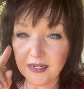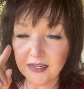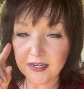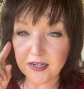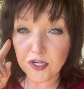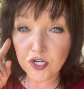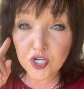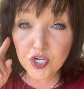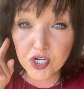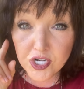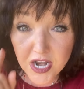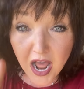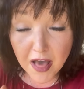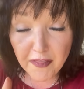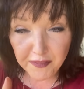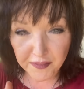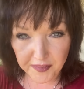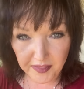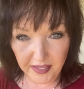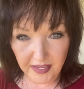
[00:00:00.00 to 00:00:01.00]

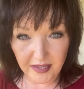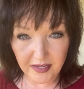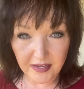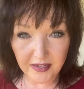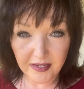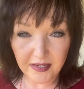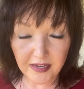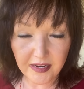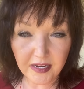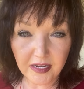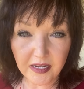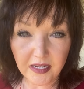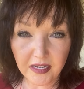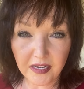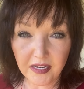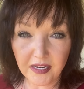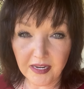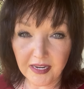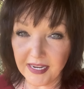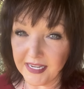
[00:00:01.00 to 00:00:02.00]
nothing
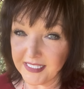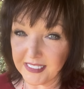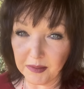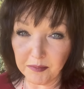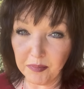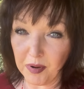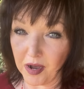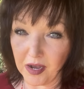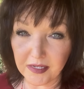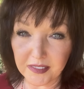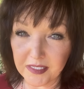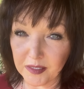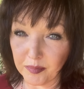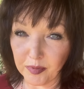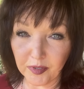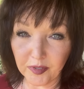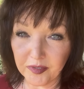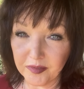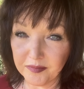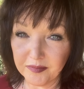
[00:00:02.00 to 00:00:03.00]
is impossible.
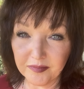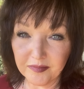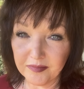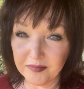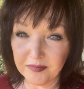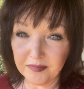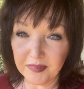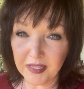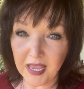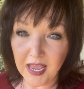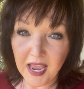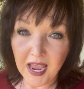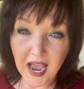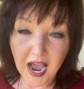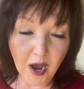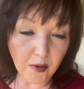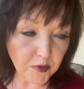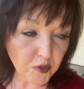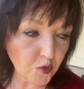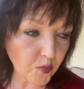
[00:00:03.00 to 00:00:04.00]

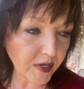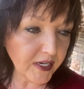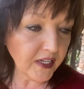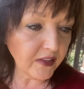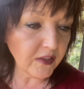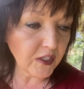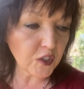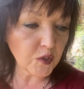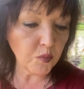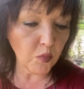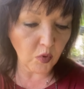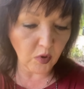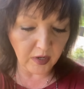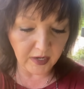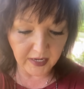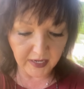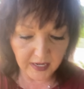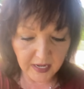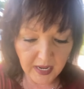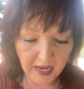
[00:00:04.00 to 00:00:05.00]
I was reading this
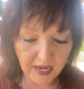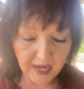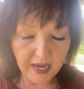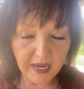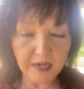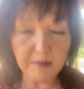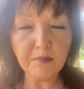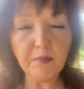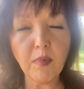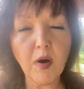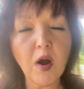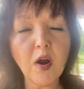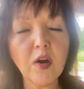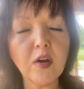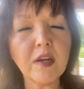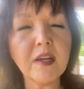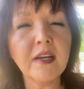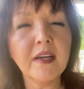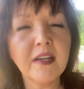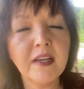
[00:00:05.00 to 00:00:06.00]
morning in
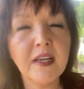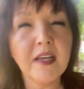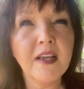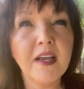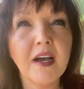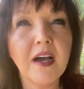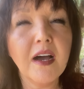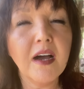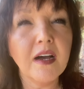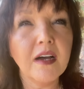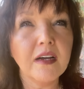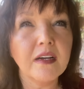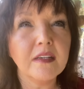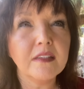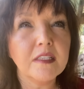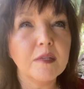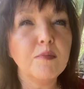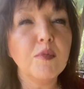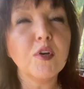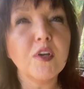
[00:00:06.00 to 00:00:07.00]
Mark,
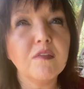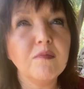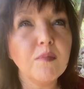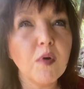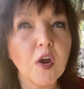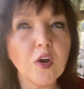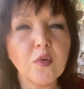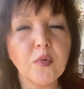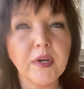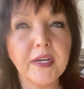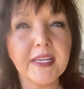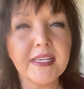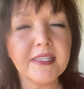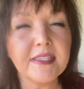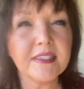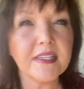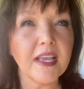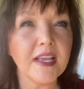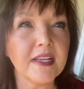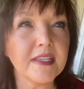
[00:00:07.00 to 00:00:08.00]
the book of Mark, where he
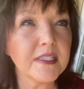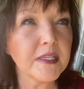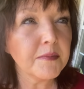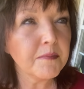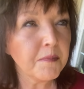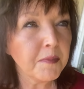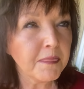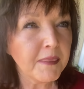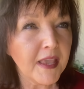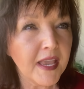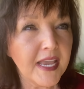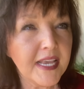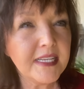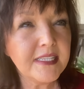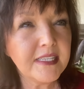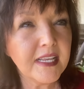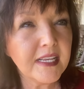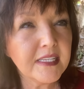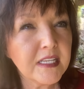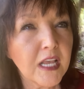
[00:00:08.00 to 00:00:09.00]
says,
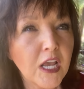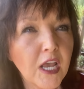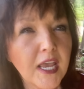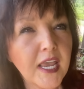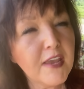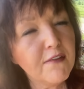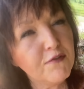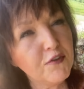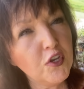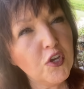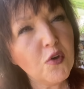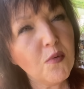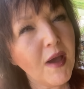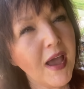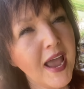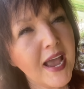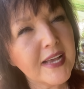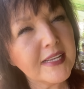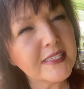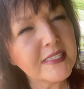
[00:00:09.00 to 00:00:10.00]
if you
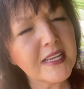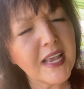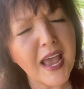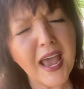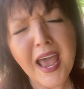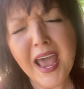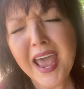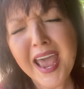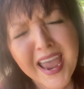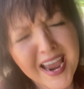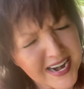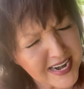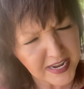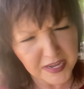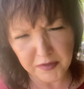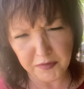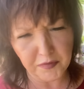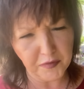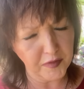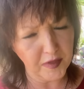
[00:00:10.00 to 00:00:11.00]
ask
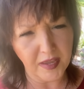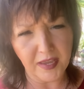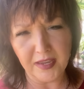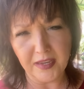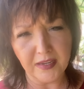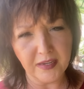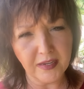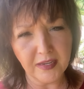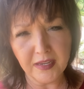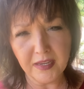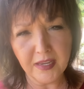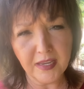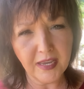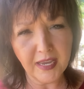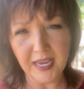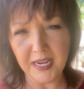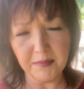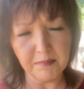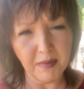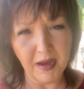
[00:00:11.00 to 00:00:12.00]
anything
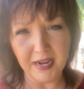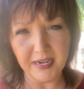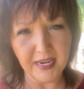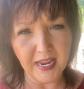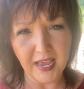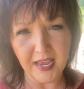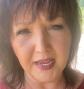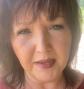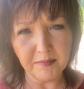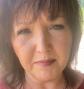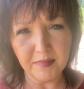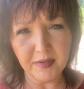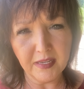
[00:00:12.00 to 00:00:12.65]
in my name,